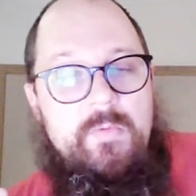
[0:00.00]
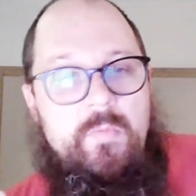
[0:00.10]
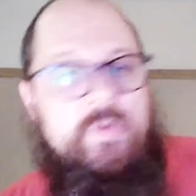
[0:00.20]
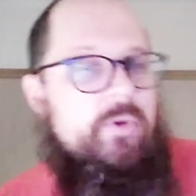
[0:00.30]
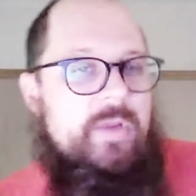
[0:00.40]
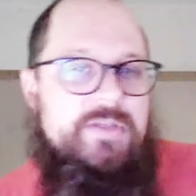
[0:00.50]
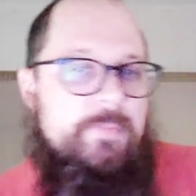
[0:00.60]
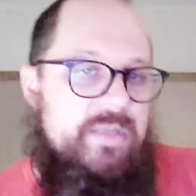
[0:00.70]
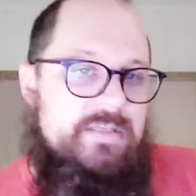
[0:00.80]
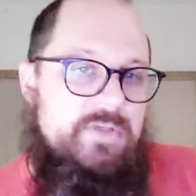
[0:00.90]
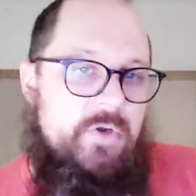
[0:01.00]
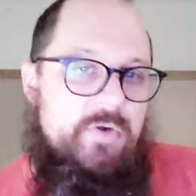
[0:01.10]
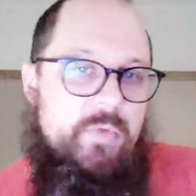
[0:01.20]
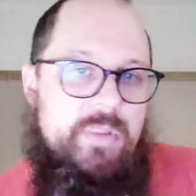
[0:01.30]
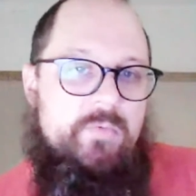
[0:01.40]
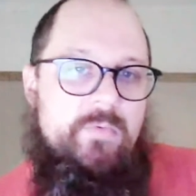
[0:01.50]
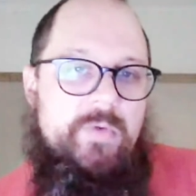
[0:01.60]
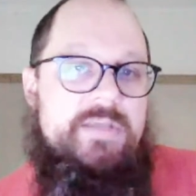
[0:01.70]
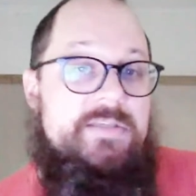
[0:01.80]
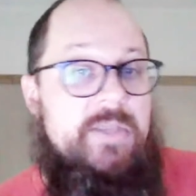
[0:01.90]
when you actually mint a token within
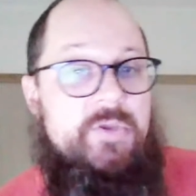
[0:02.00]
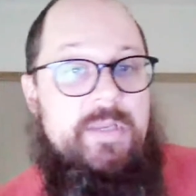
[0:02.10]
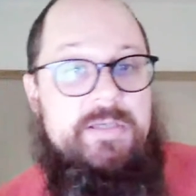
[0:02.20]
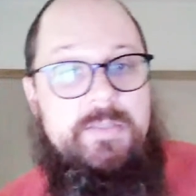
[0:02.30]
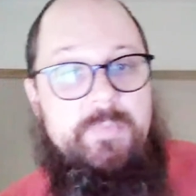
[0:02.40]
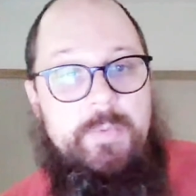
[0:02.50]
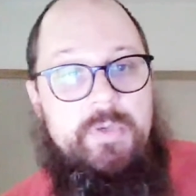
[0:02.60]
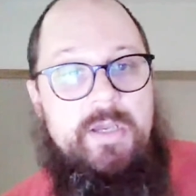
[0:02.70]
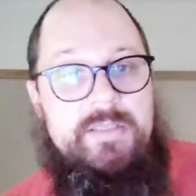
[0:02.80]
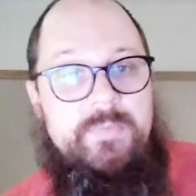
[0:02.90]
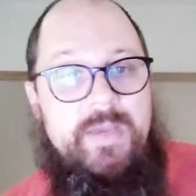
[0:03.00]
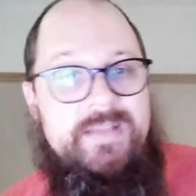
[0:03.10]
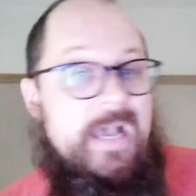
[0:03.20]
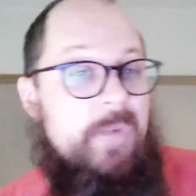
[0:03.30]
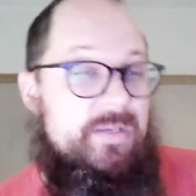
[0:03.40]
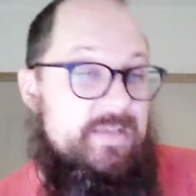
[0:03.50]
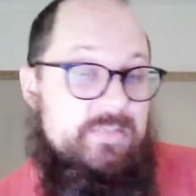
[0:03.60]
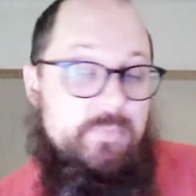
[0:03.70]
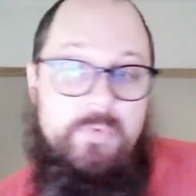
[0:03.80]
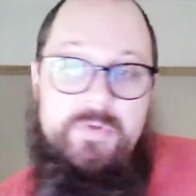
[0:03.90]
Reach. Now you can actually be able to customize how many
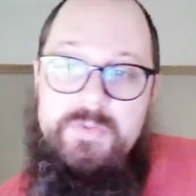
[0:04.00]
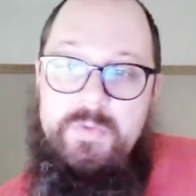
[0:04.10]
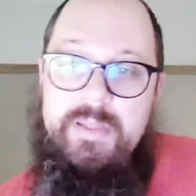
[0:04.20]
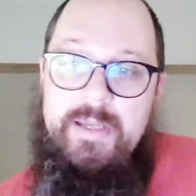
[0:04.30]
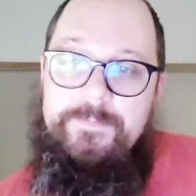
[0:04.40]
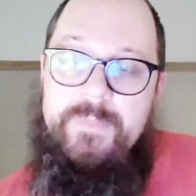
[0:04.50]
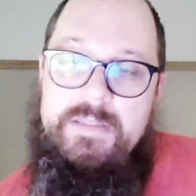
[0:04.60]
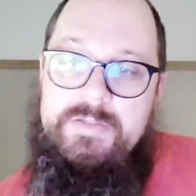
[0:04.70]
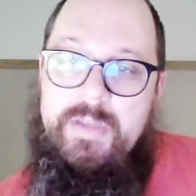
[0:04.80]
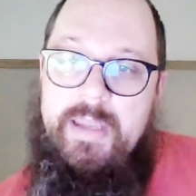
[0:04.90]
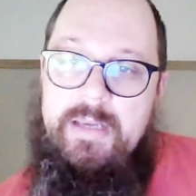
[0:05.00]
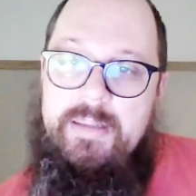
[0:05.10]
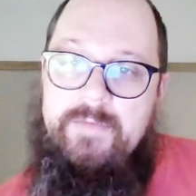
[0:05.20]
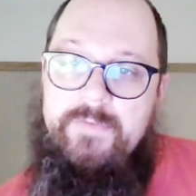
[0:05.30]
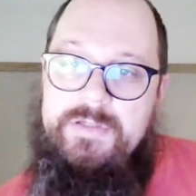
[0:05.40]
decimal points you want that. So you added that